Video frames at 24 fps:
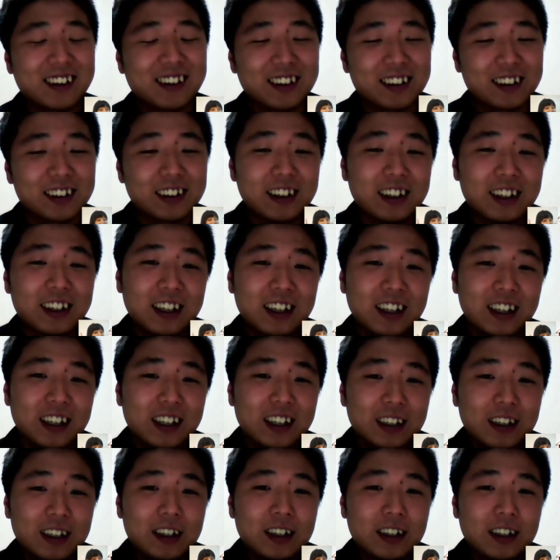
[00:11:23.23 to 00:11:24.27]
Yeah.
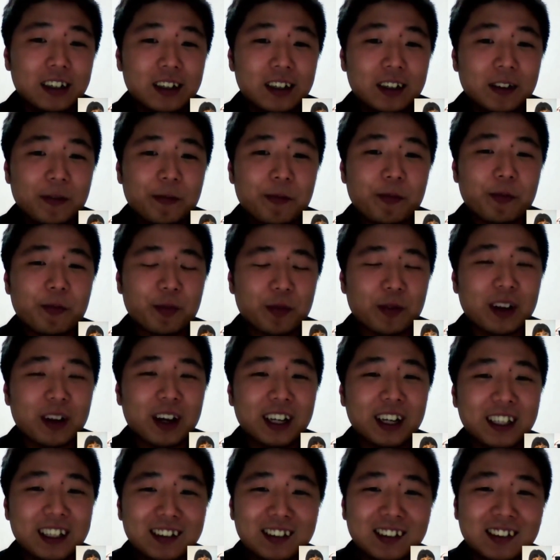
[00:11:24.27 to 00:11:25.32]

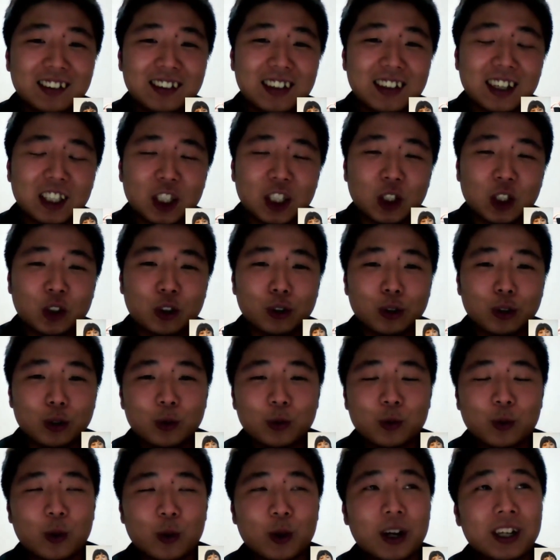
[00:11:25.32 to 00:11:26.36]
I guess that's true
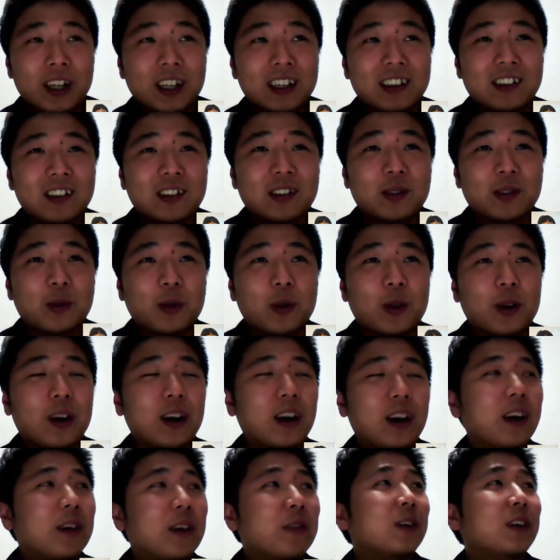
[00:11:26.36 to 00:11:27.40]
for, I guess, for
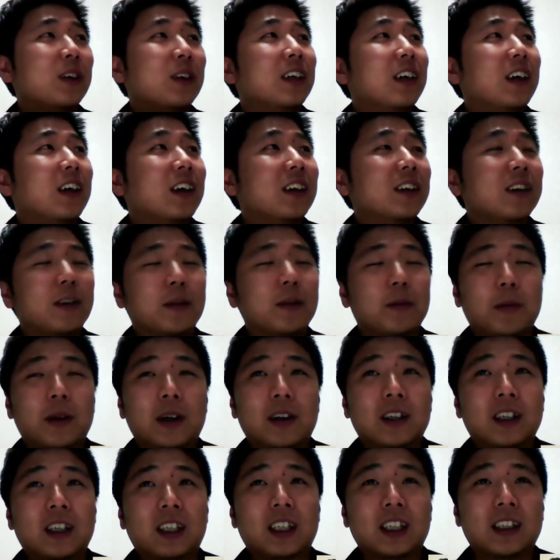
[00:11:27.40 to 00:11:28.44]
every other
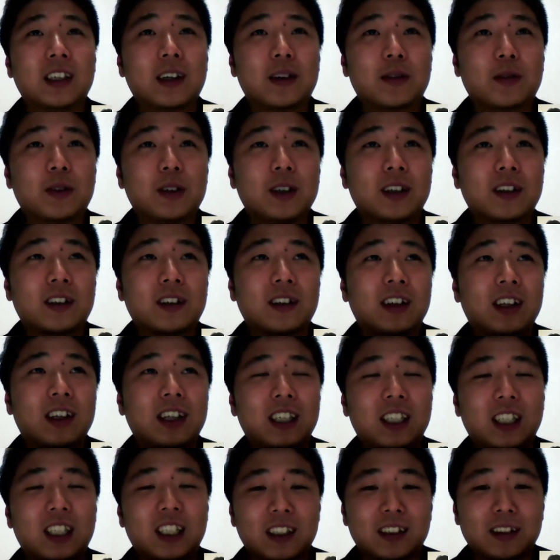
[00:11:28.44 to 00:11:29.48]
marriage in every other
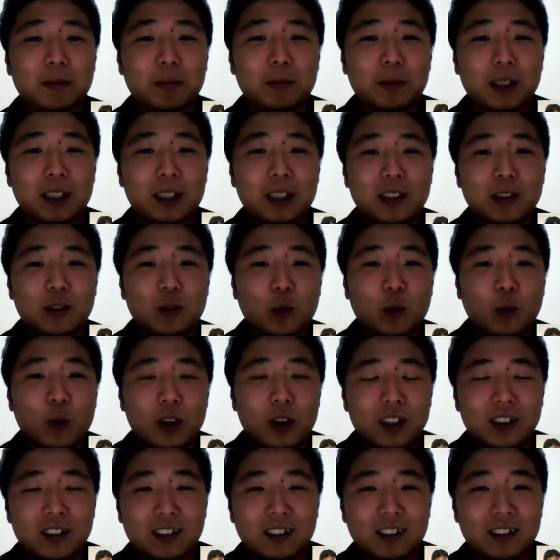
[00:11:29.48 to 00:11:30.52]
nation, because
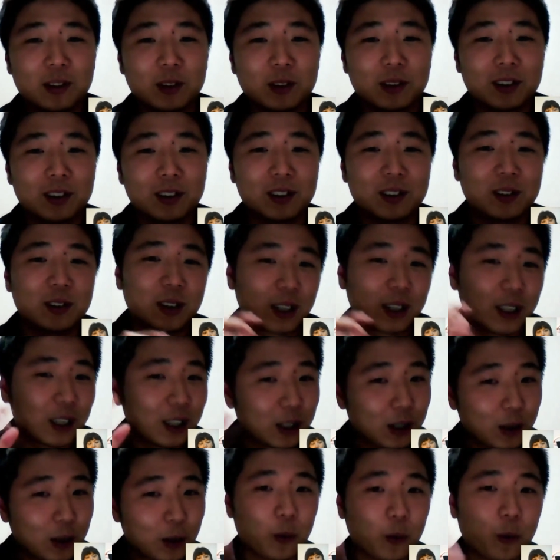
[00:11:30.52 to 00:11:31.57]
once the
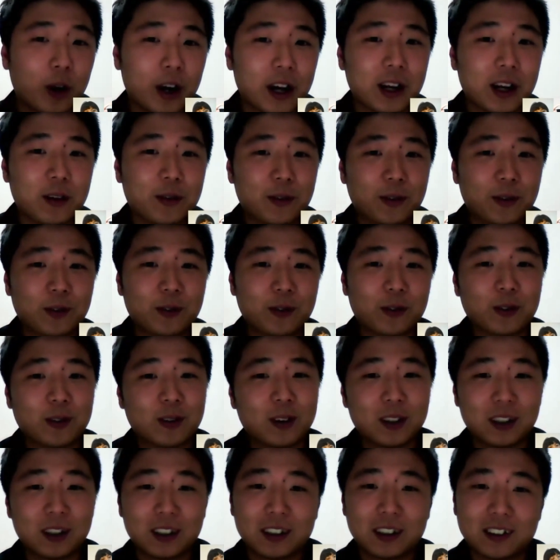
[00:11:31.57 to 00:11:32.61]
wife
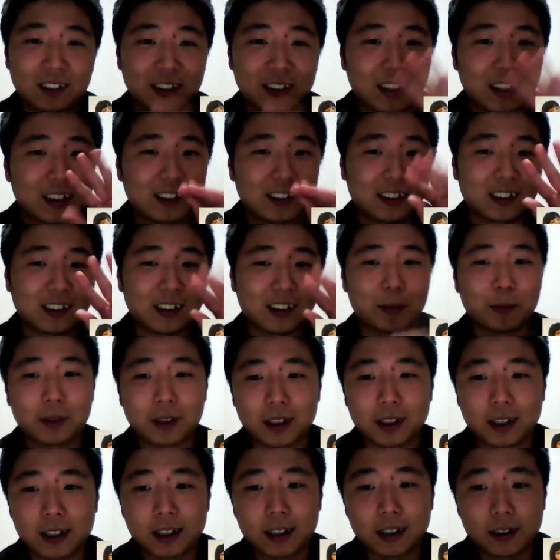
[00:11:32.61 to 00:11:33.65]
says
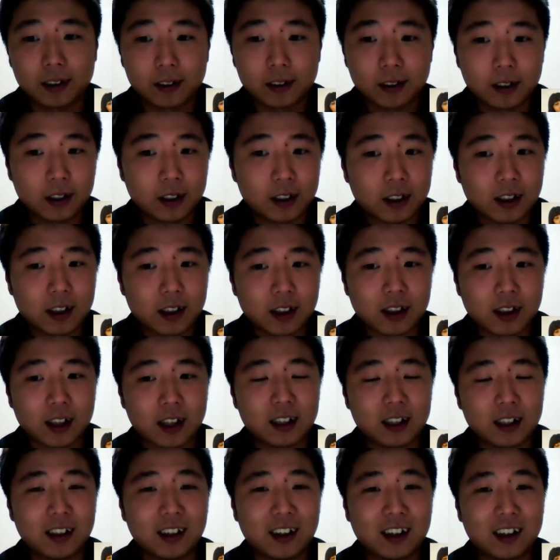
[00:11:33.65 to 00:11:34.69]
something,
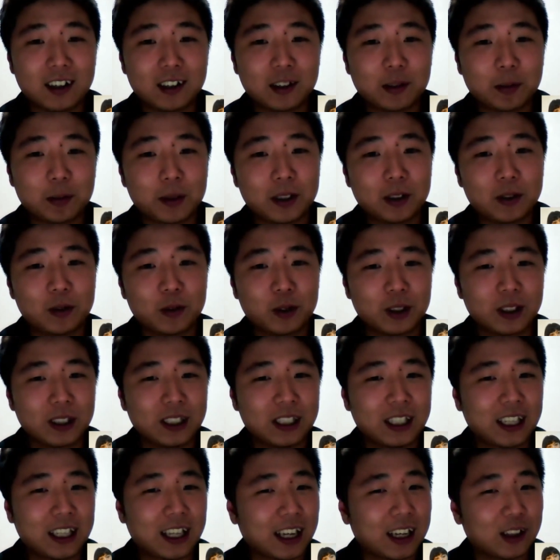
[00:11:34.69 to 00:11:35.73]
then the husband really
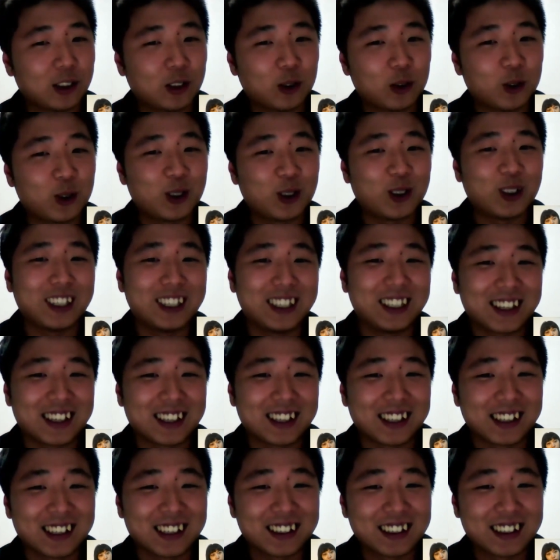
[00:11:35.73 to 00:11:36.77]
can't do
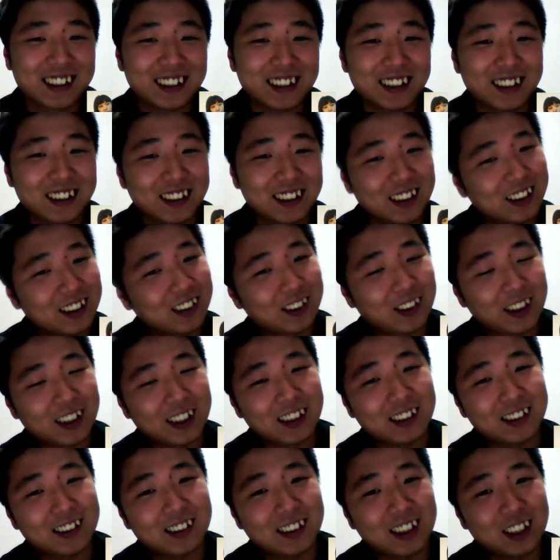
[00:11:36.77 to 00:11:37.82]
anything. So I
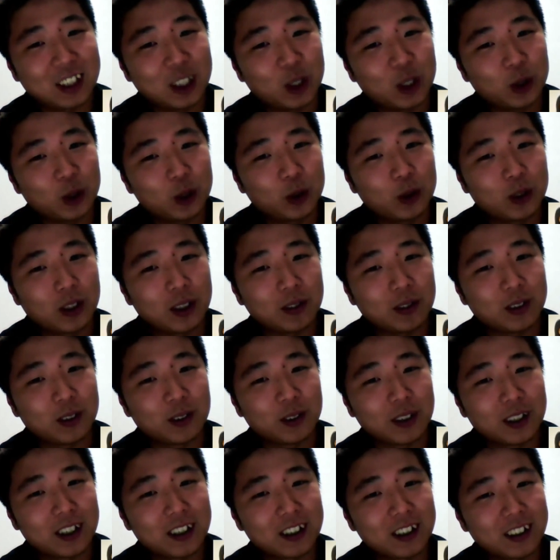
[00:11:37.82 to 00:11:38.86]
guess that's true
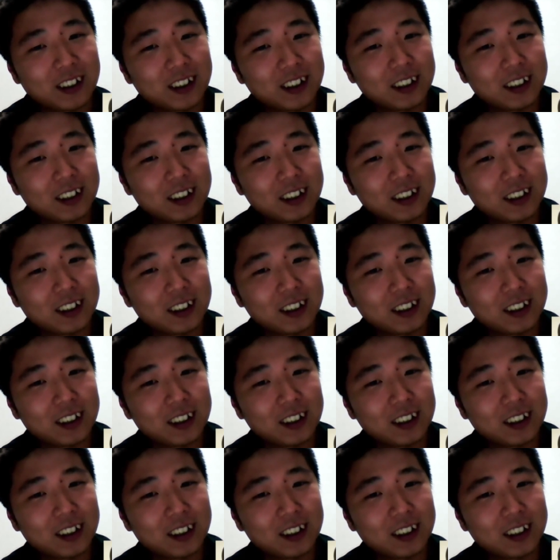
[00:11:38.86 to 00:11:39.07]
everywhere.